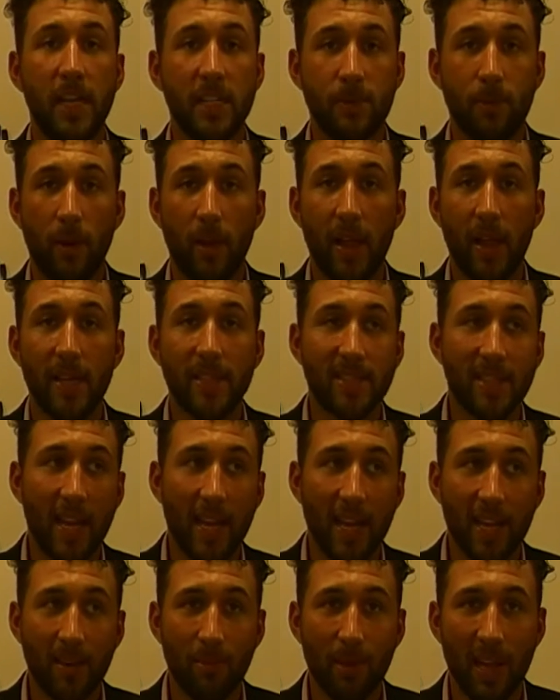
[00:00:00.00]
baseball has
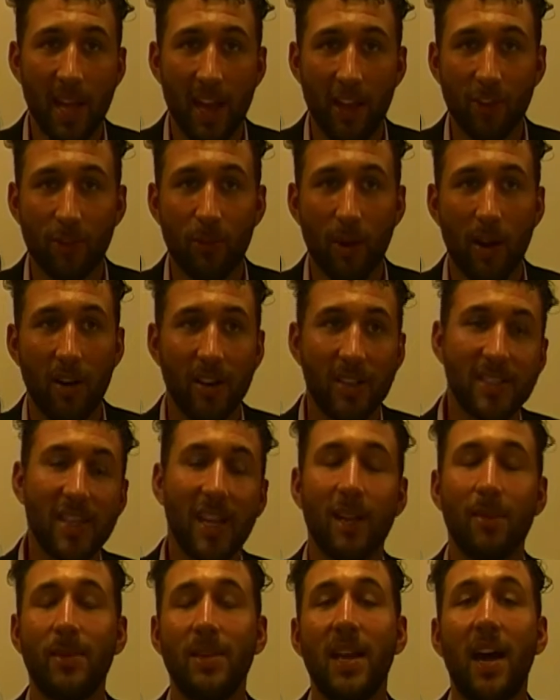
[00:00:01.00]
taken me elsewhere.
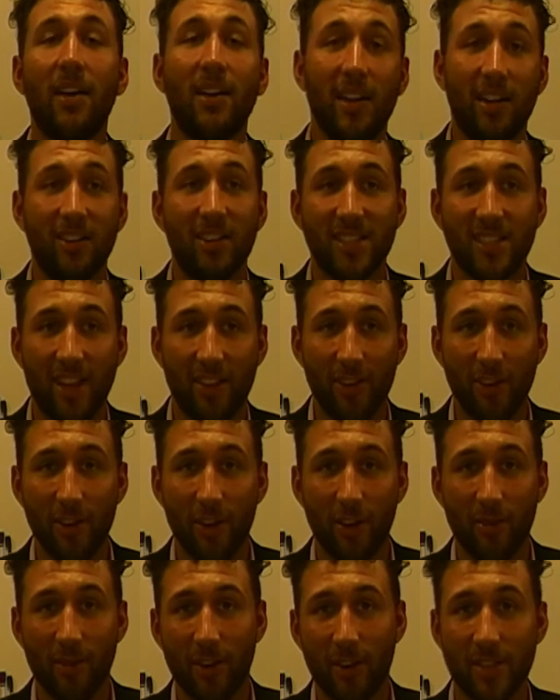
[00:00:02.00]
It's taken me down here to
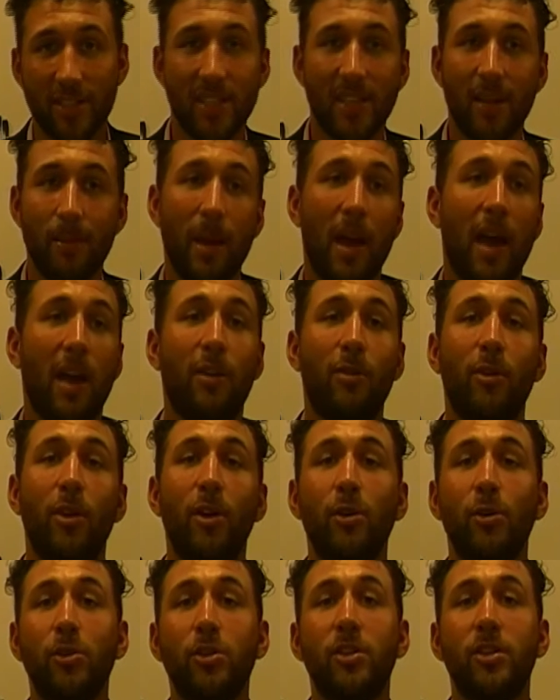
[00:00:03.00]
Southern University in Baton
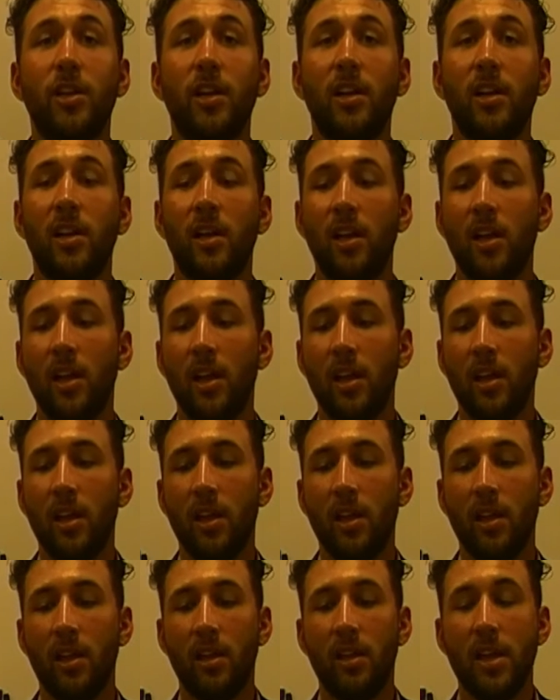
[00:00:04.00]
Rouge.
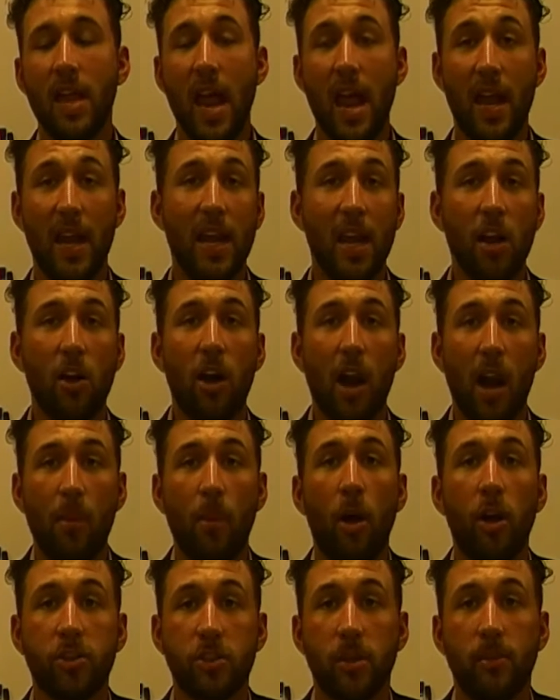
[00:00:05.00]
And here
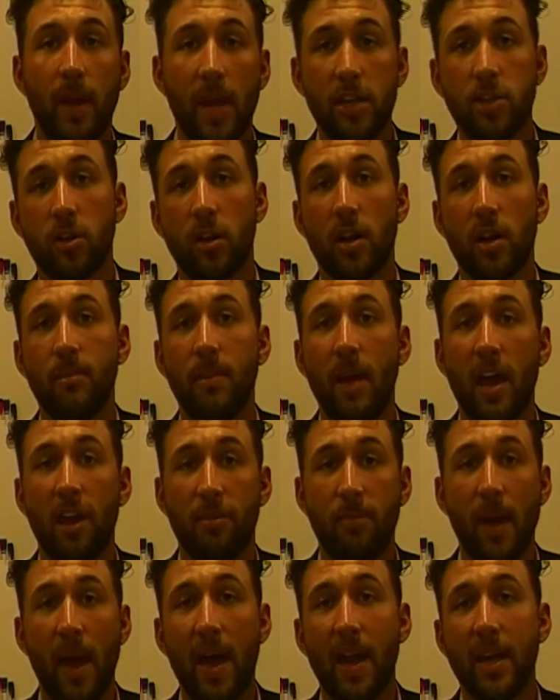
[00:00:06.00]
I'm also majoring in
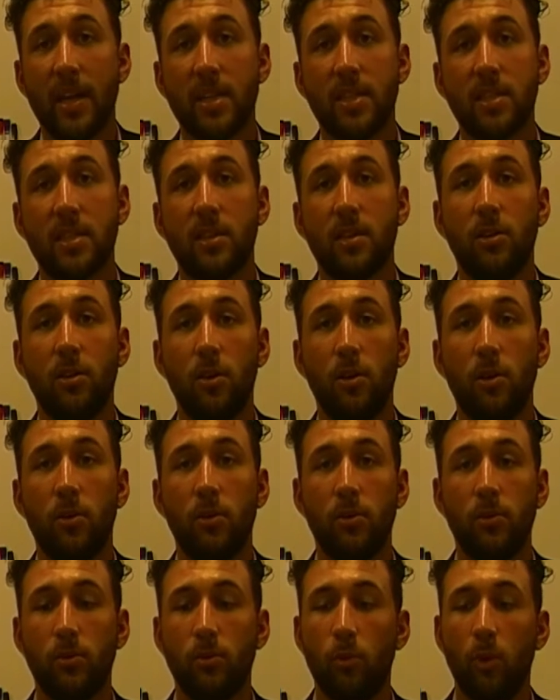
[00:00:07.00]
mathematics
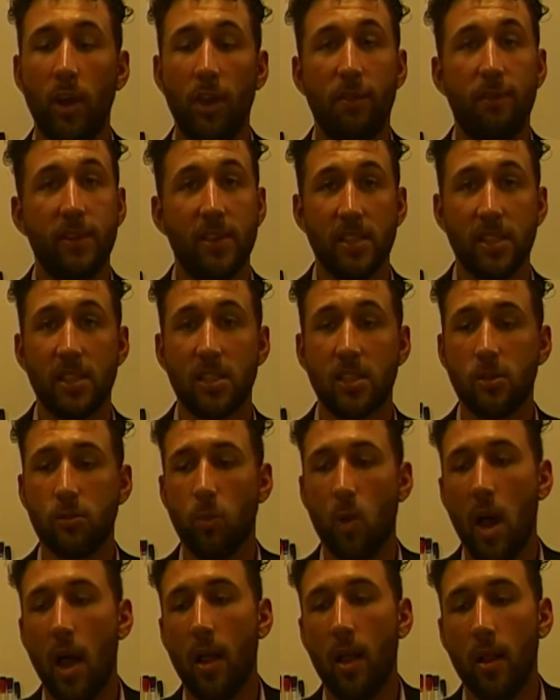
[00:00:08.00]
with physics
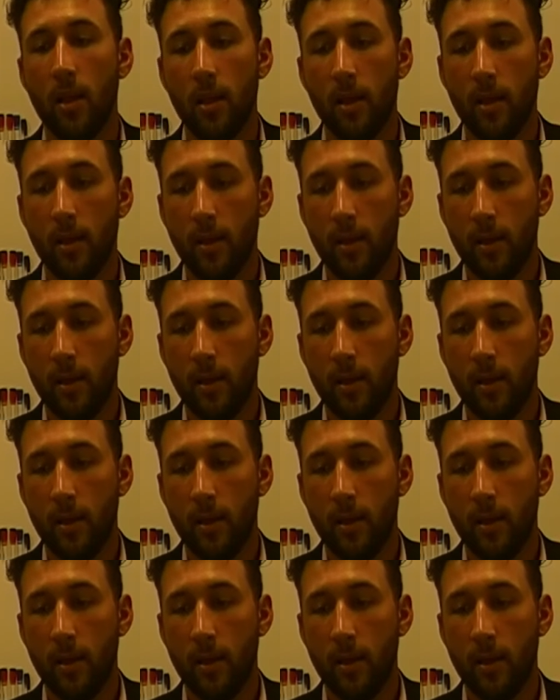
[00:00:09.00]
as well.